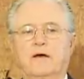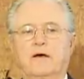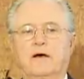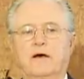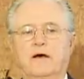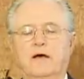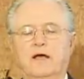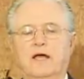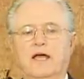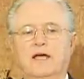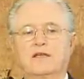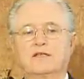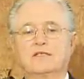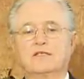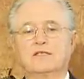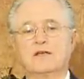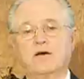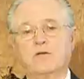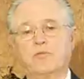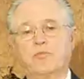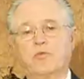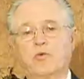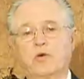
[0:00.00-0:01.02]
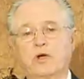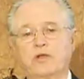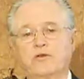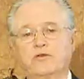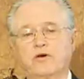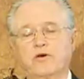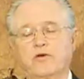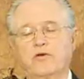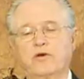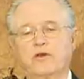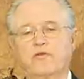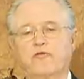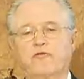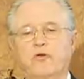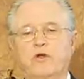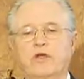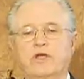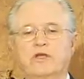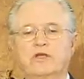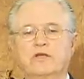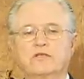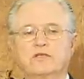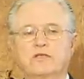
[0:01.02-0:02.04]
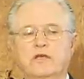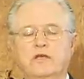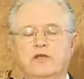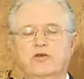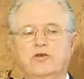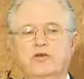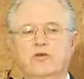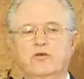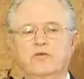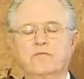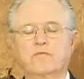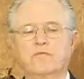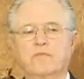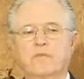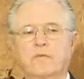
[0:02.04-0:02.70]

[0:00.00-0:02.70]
At some point, though, if we continue,